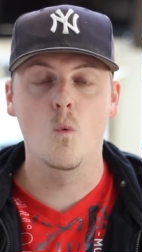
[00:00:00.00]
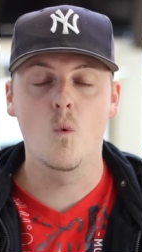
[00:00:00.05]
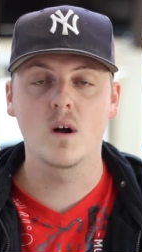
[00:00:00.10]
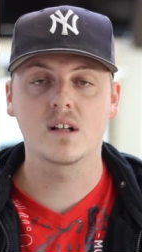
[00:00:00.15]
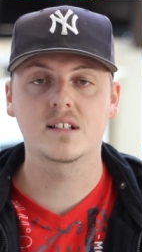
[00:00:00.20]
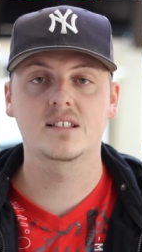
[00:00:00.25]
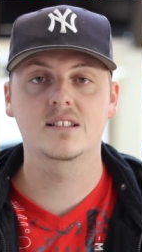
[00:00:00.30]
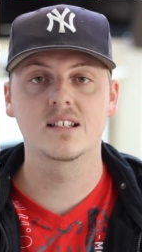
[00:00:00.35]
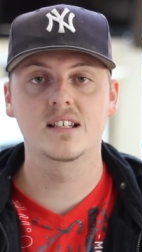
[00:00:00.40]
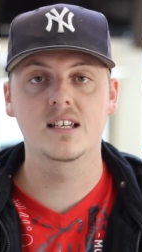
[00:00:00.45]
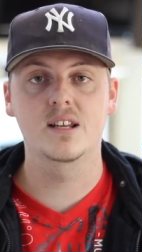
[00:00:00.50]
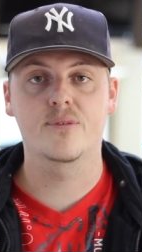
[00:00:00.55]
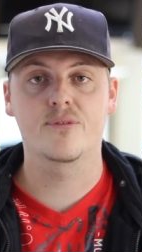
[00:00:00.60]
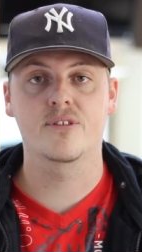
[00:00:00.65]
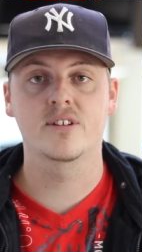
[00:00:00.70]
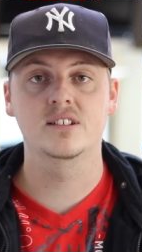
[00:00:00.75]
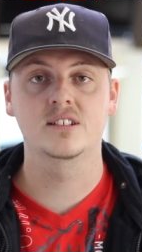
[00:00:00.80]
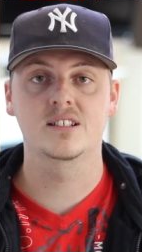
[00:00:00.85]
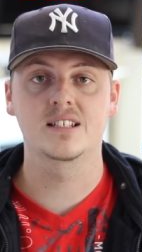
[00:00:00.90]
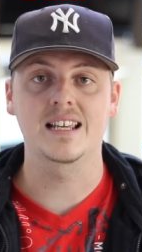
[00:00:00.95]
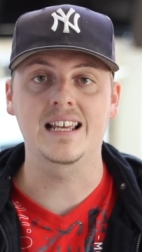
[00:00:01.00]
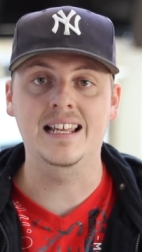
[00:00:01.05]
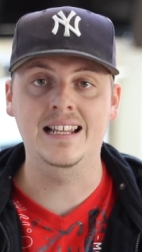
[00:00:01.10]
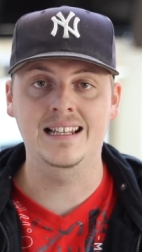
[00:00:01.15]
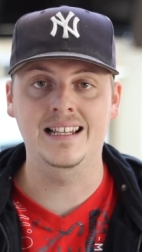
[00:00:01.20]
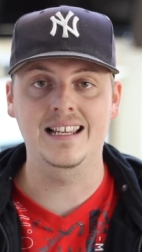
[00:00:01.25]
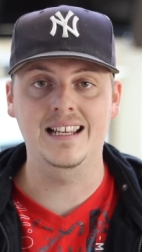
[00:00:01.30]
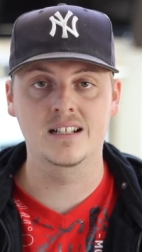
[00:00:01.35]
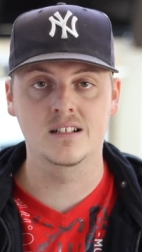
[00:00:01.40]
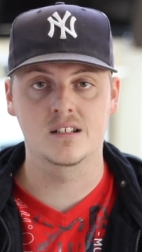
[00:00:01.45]
what's the difference
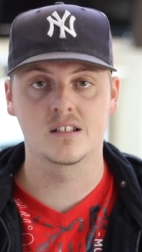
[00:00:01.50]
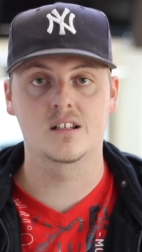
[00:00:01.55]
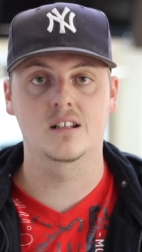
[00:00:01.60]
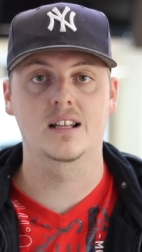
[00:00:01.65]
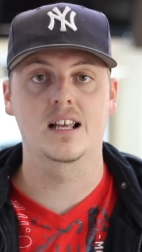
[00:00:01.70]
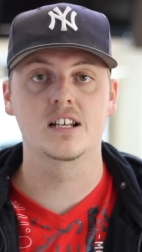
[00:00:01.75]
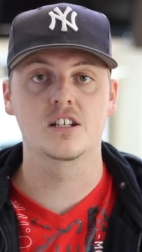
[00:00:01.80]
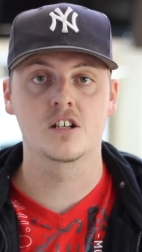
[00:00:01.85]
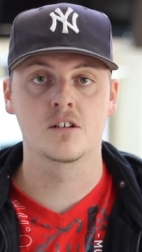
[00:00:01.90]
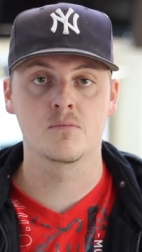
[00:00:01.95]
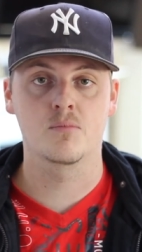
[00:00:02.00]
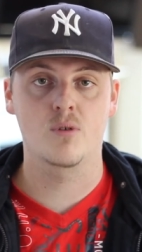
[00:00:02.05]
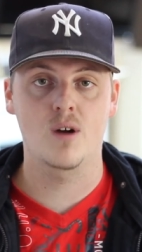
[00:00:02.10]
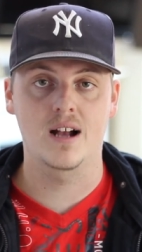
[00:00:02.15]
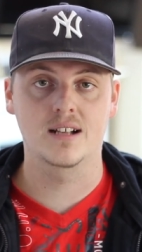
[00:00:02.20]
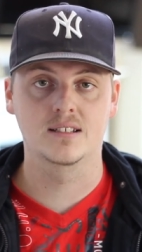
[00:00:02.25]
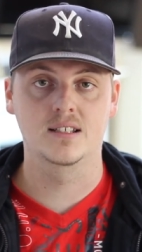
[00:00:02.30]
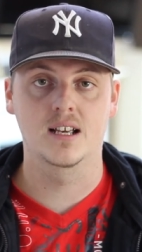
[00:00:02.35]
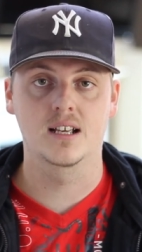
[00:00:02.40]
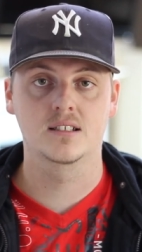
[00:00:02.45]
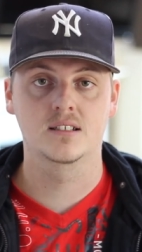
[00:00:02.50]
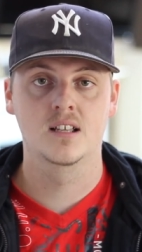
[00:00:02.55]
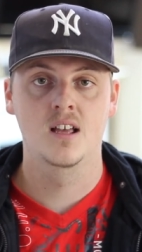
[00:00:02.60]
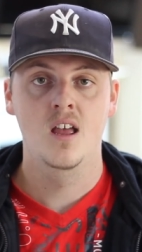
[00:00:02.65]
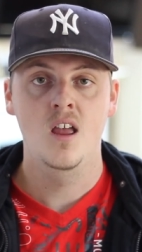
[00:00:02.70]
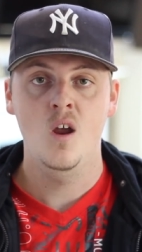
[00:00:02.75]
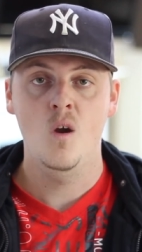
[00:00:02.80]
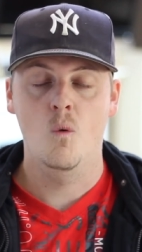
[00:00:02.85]
in the installation process?